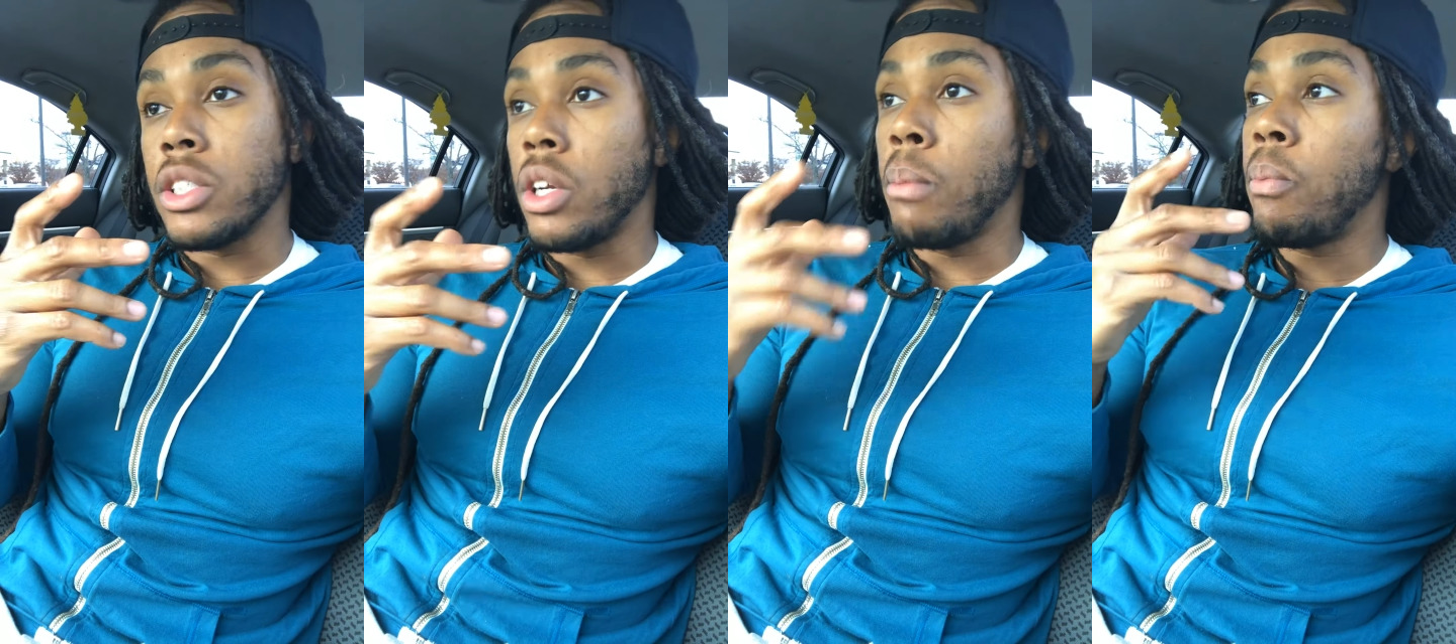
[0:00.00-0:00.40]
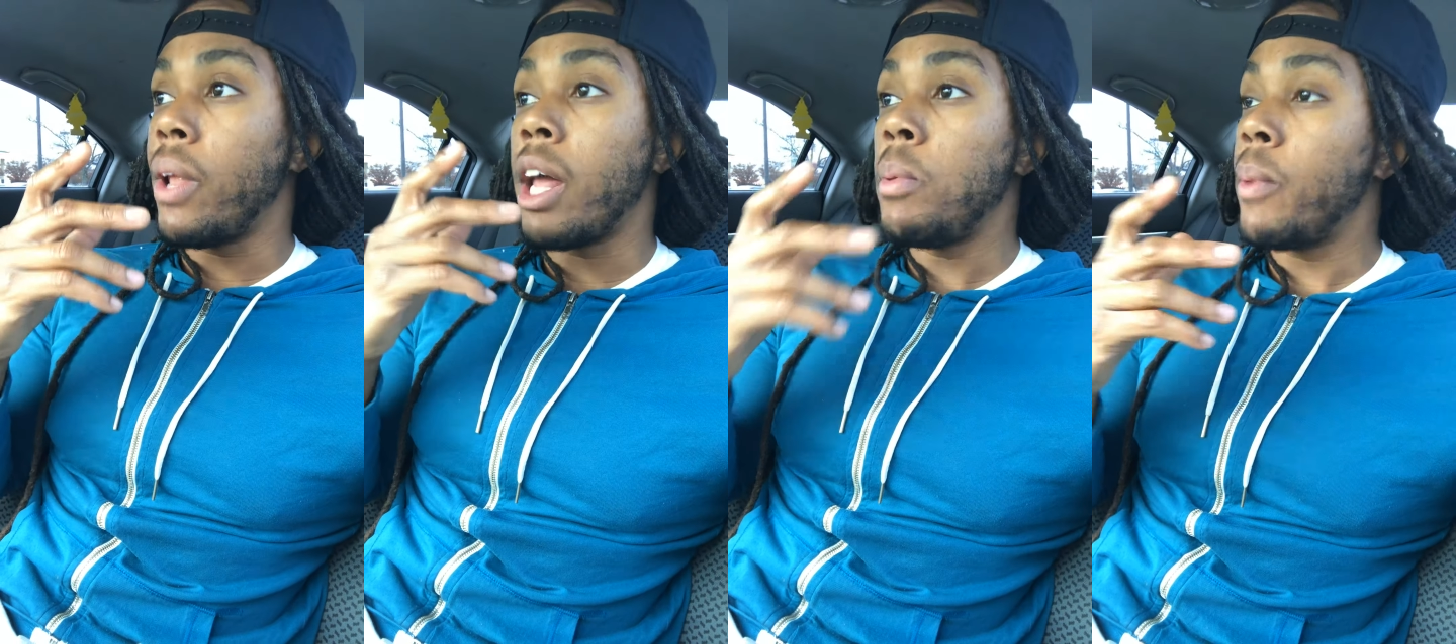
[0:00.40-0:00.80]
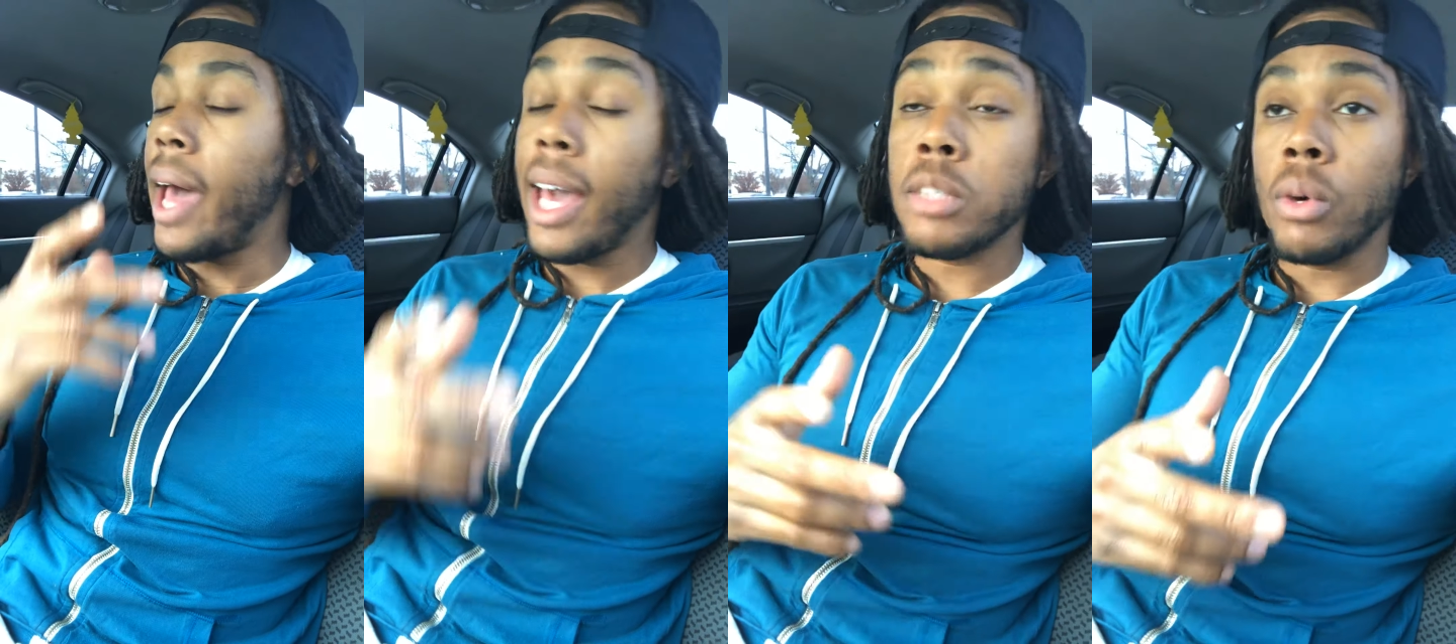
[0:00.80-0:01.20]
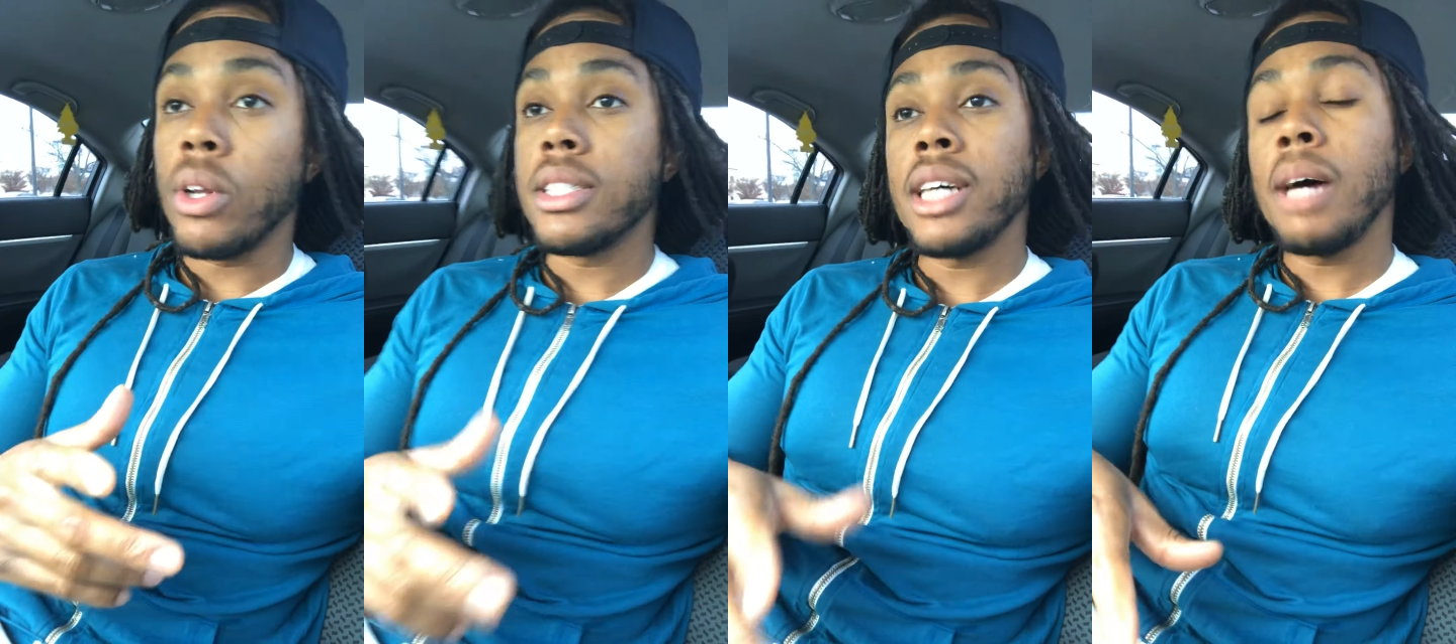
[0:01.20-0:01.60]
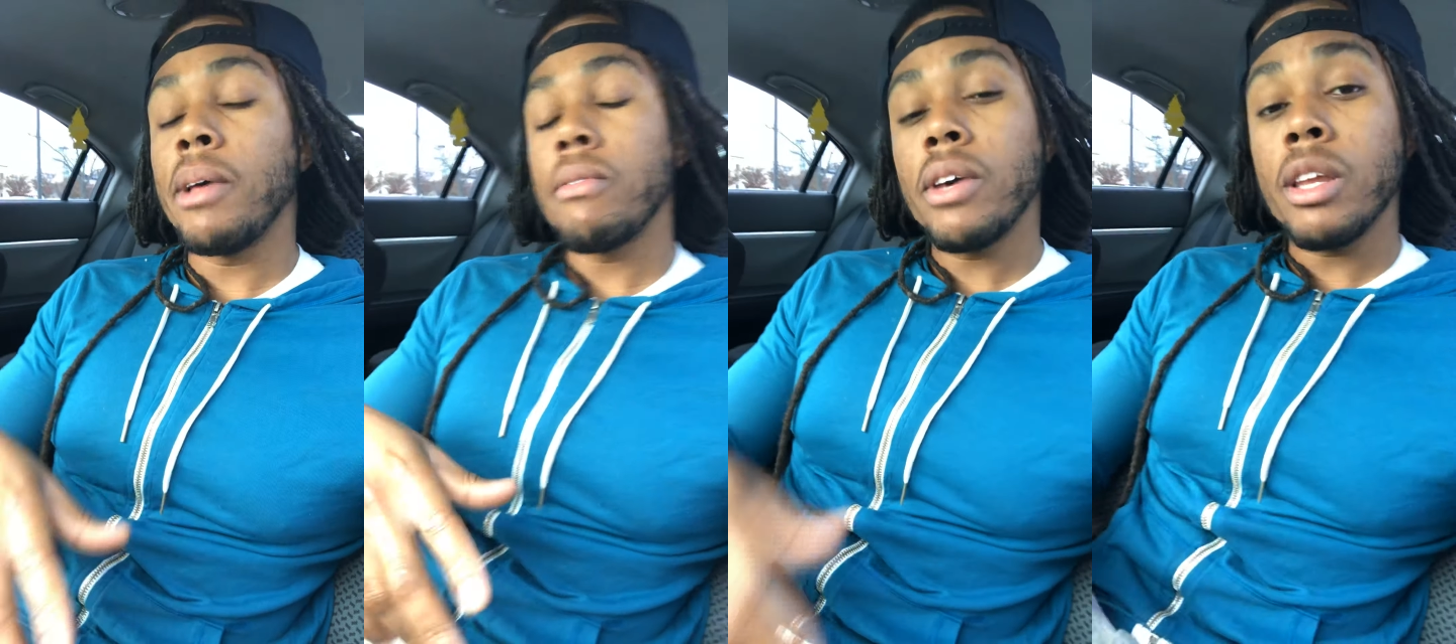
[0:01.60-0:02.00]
A lot of people ask me all the time, like, Vinny,